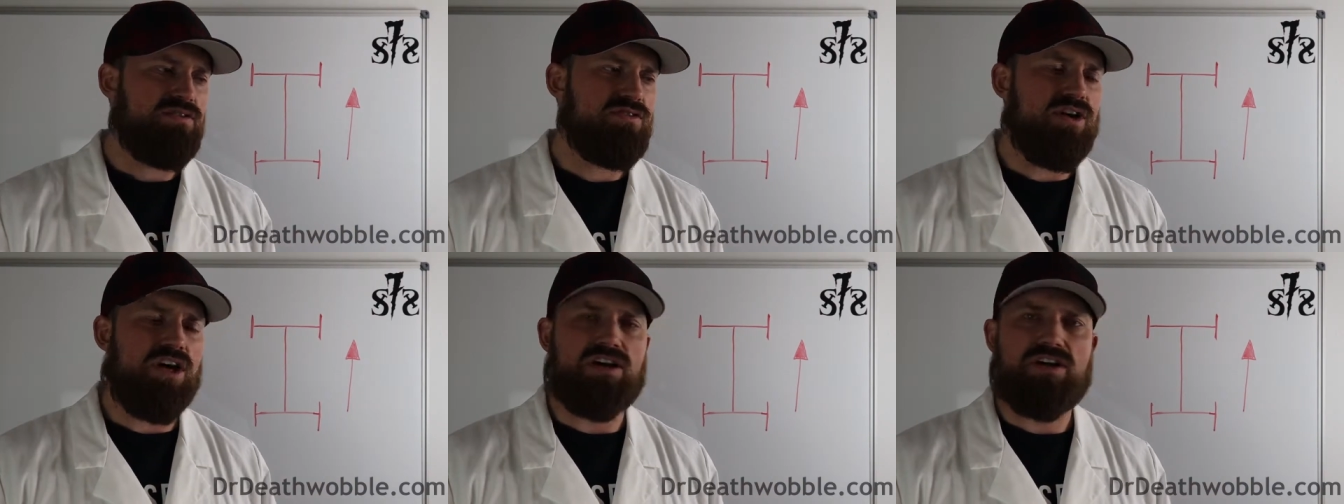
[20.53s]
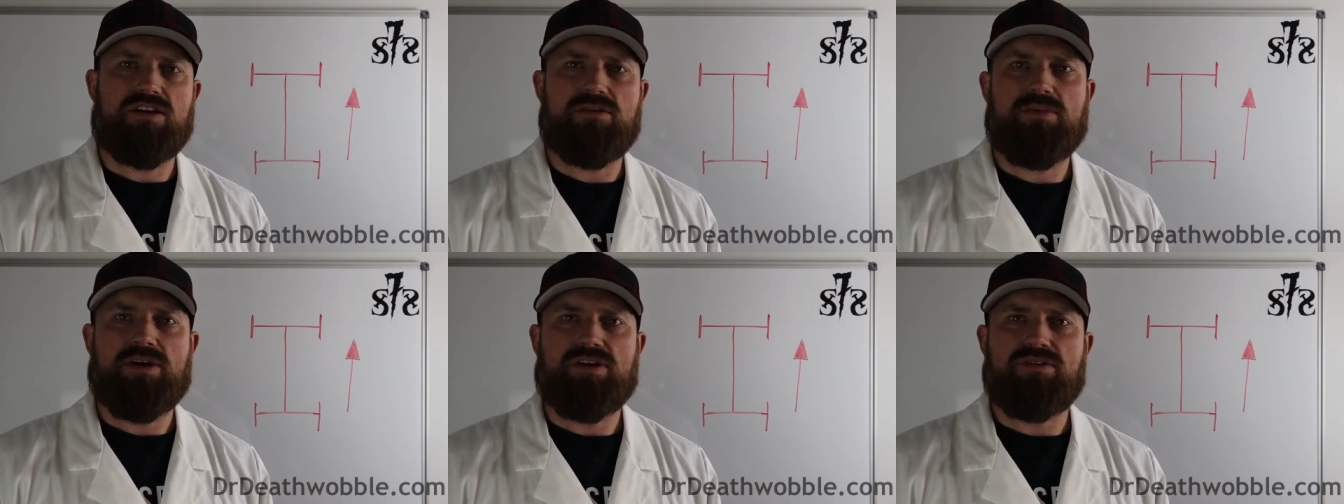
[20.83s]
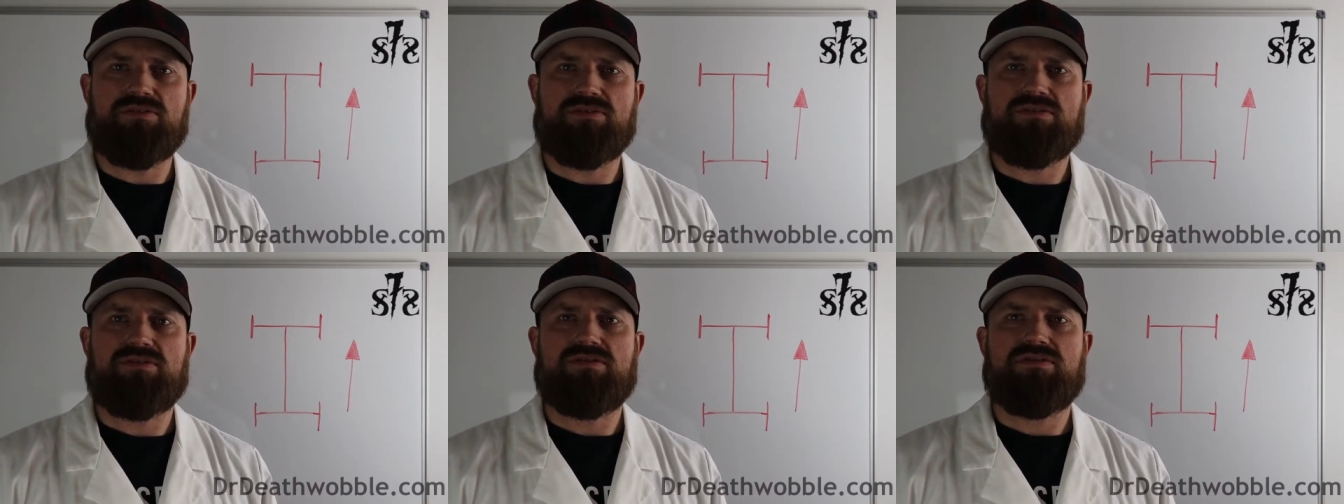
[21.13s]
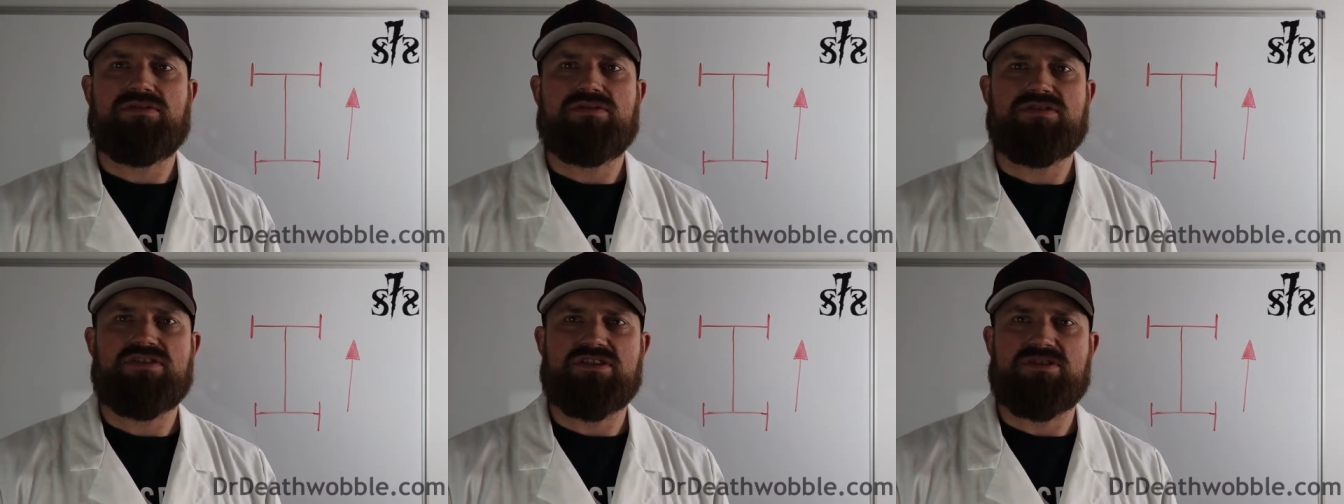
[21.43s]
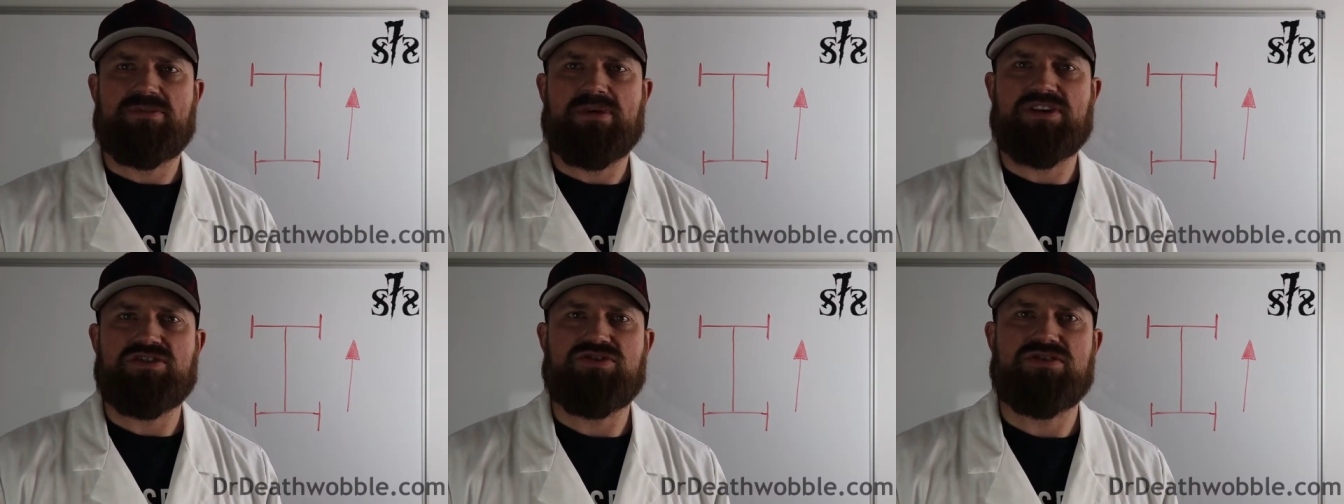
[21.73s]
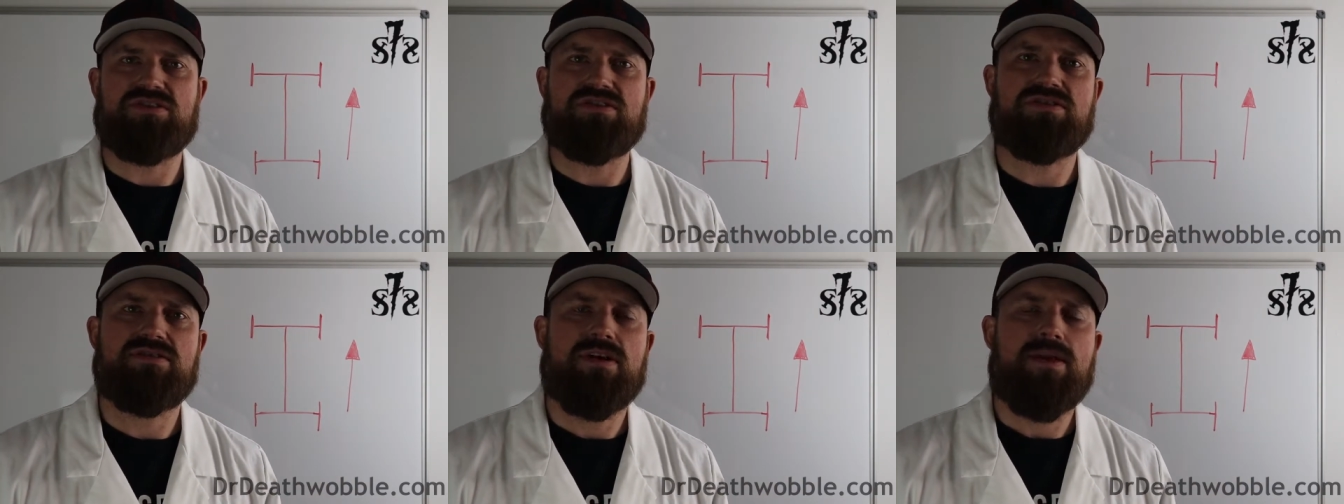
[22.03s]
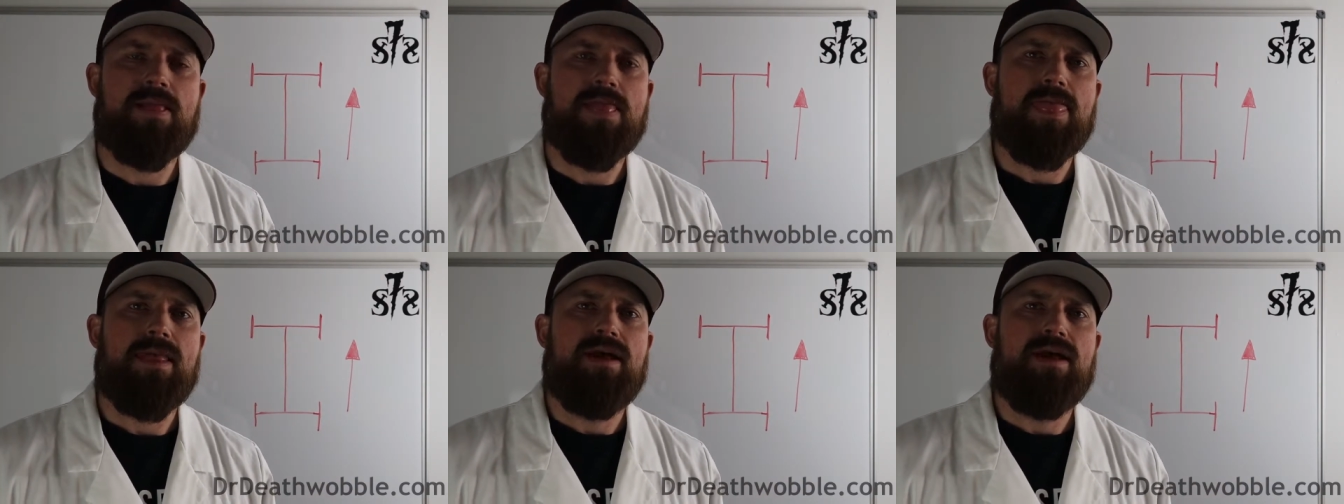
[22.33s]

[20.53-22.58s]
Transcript: talking about suspensions.